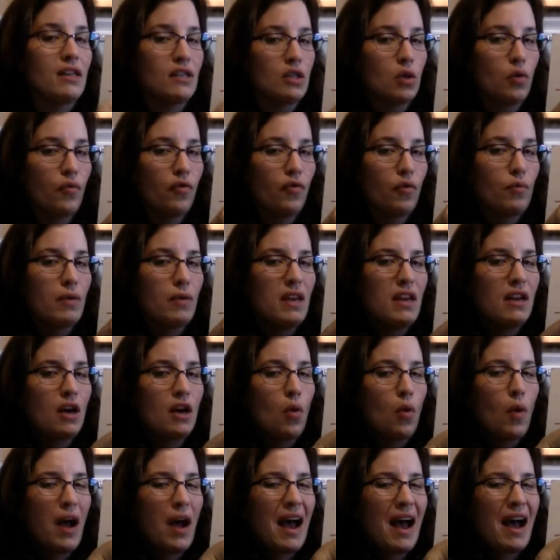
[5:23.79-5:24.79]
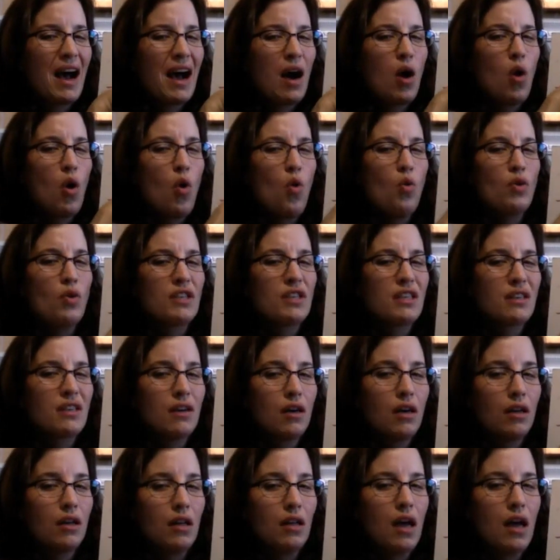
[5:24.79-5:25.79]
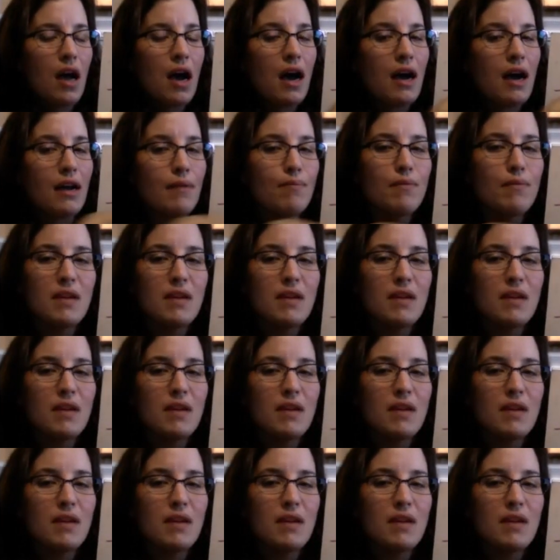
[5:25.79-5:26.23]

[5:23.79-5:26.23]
So for me to go out a lot